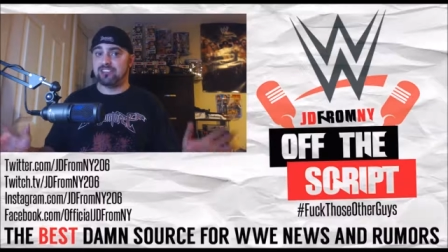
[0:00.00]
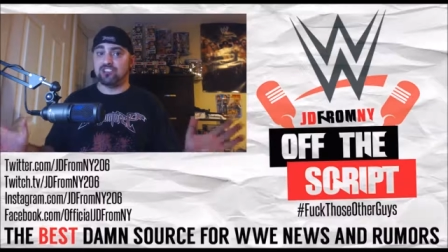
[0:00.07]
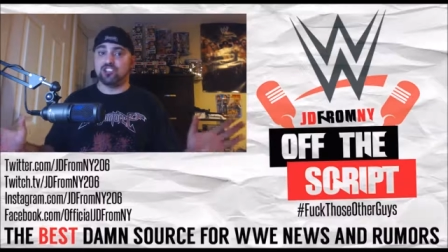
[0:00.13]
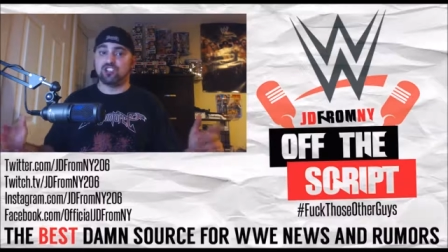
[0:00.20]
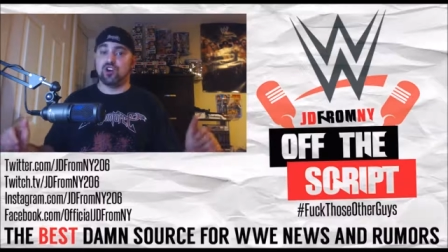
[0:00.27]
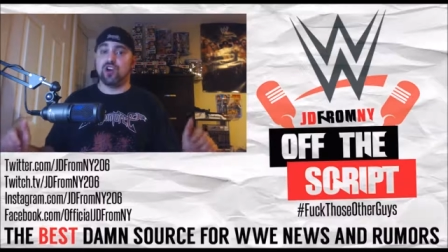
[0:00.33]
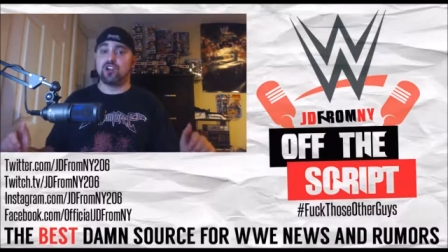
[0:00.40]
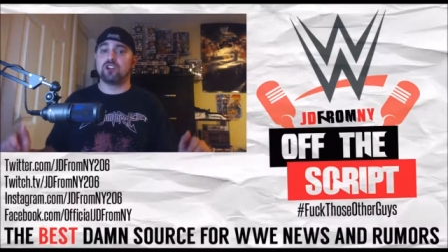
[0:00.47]
at
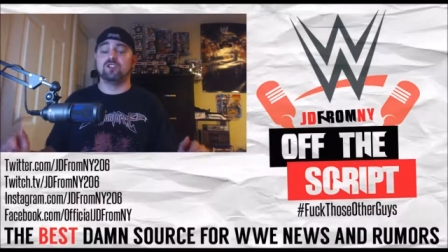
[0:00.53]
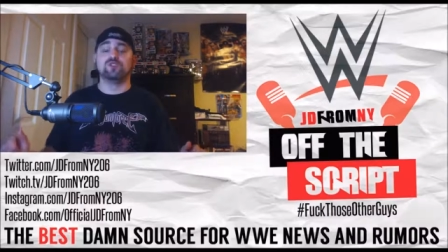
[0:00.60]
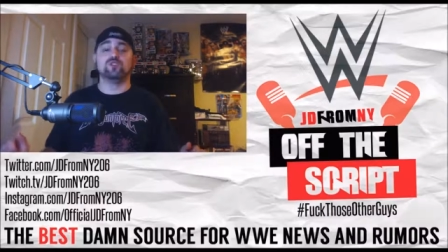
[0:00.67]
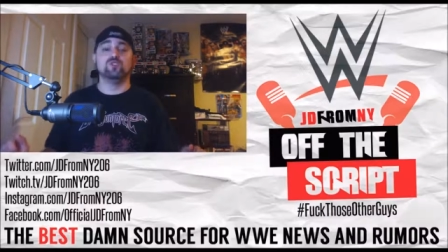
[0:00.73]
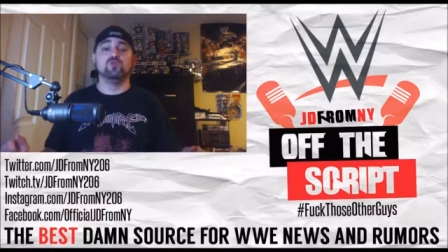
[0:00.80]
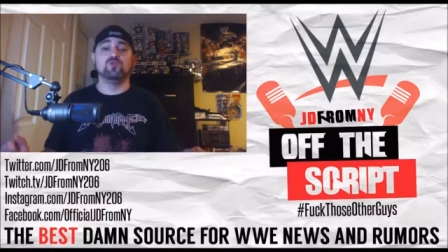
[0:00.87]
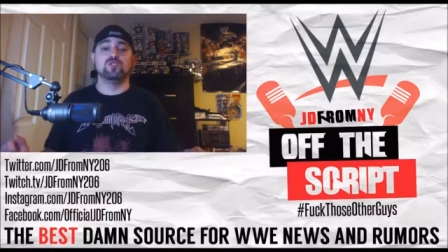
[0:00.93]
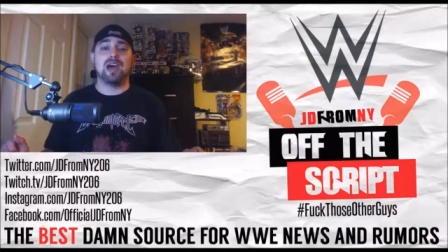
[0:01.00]
the start
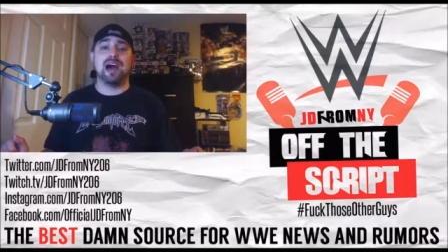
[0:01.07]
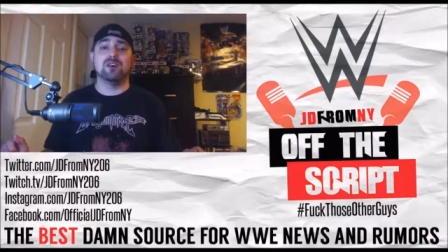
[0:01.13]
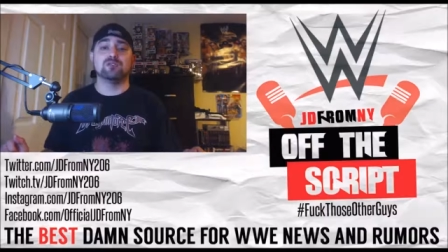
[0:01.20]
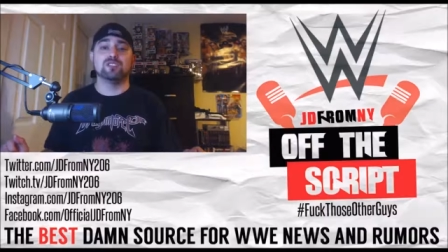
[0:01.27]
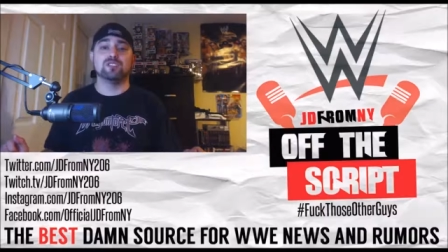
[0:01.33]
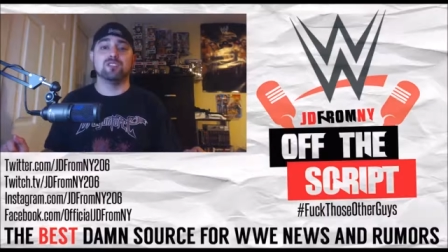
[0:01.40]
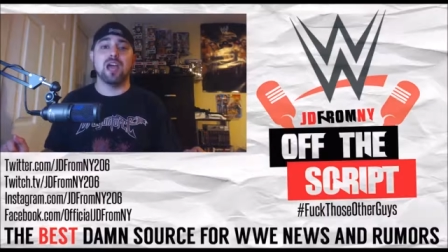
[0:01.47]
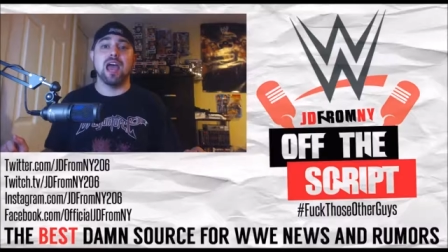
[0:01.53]
of
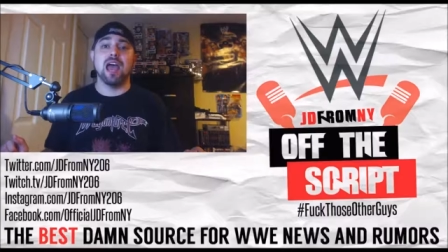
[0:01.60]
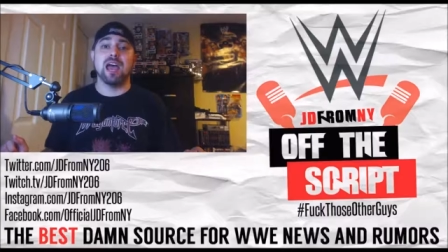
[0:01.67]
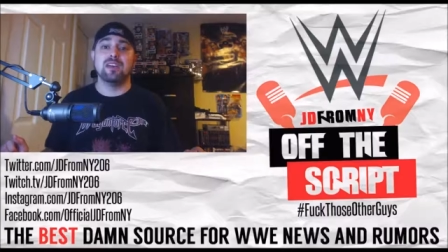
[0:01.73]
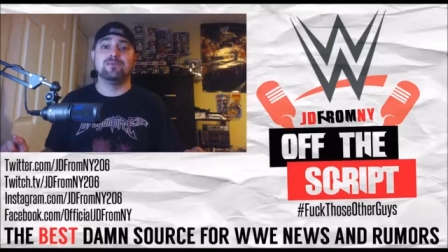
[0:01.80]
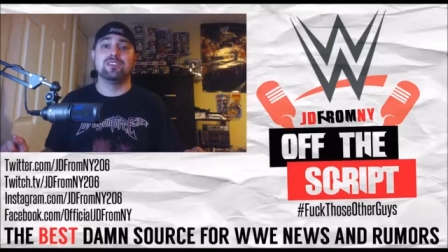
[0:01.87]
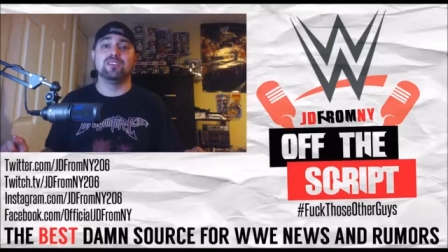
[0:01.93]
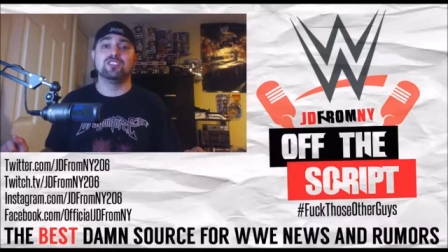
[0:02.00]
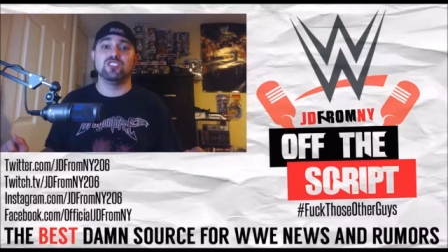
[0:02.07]

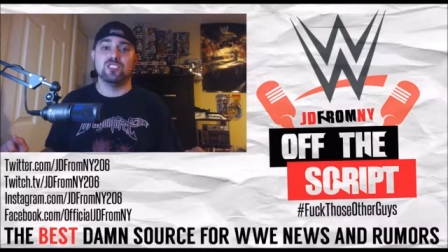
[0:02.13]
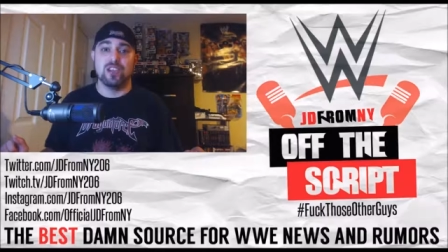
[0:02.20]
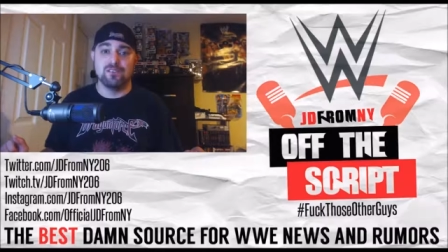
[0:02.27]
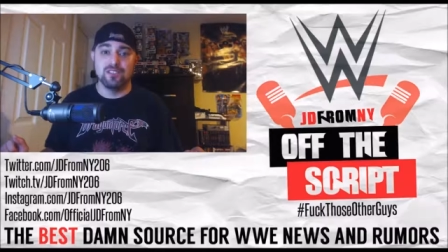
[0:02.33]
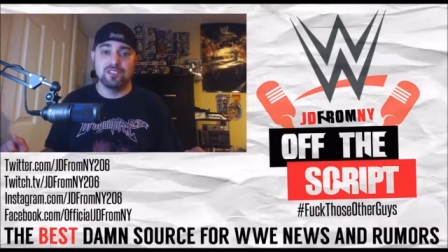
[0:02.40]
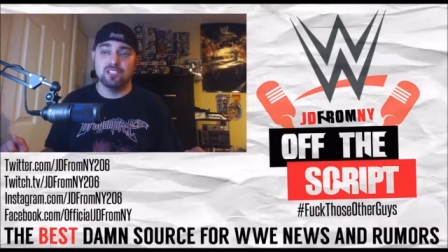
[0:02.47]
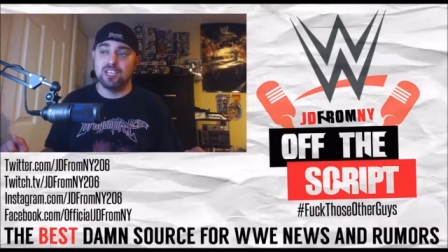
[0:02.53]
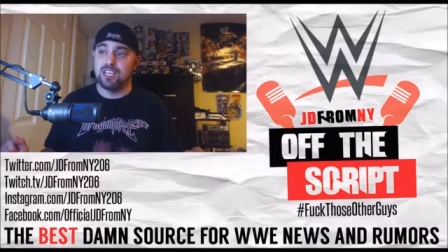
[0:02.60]

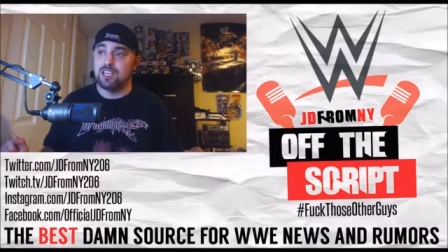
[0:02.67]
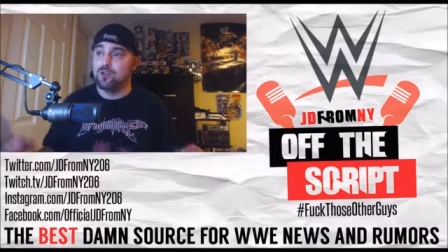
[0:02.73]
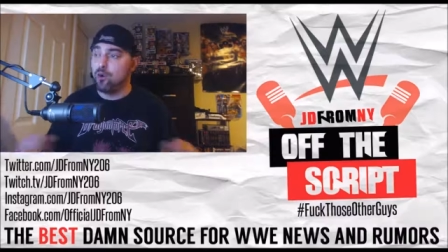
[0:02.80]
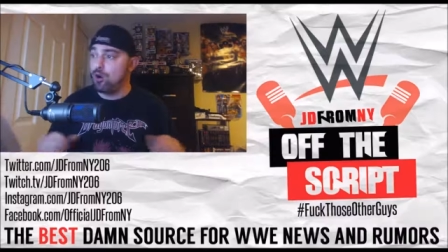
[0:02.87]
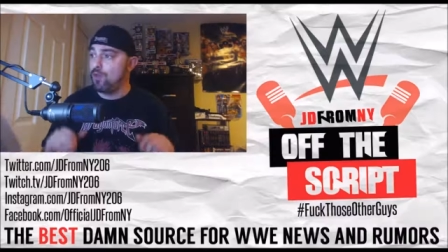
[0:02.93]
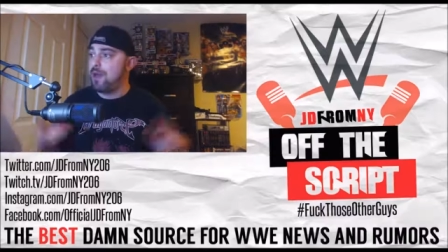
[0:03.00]
2017.